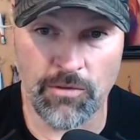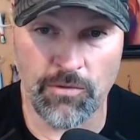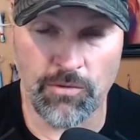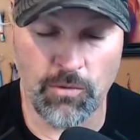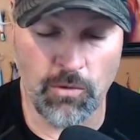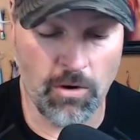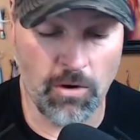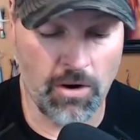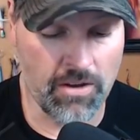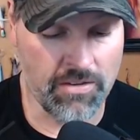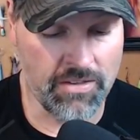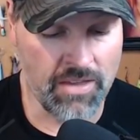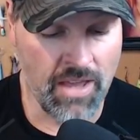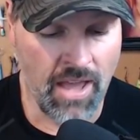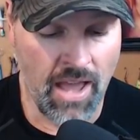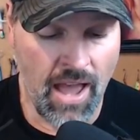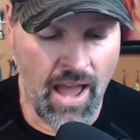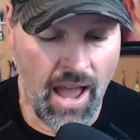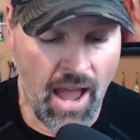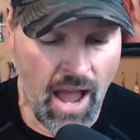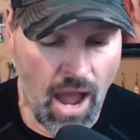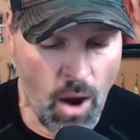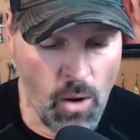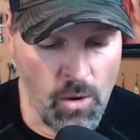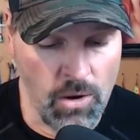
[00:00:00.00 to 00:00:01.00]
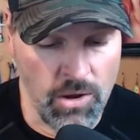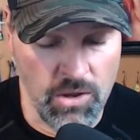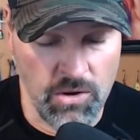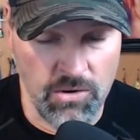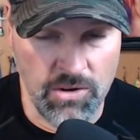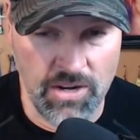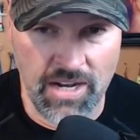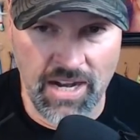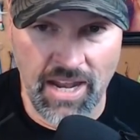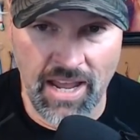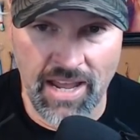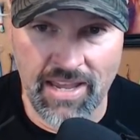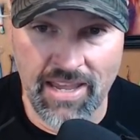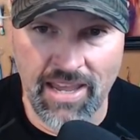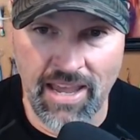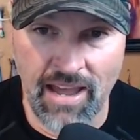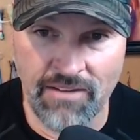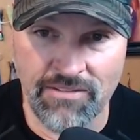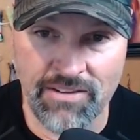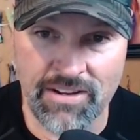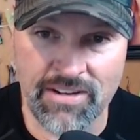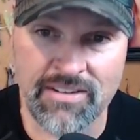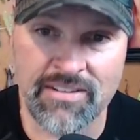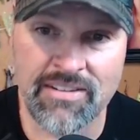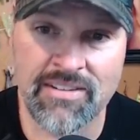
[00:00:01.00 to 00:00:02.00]
for us. How are you today,
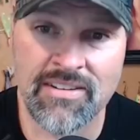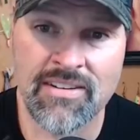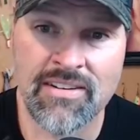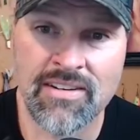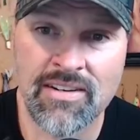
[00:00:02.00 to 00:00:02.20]
Kevin?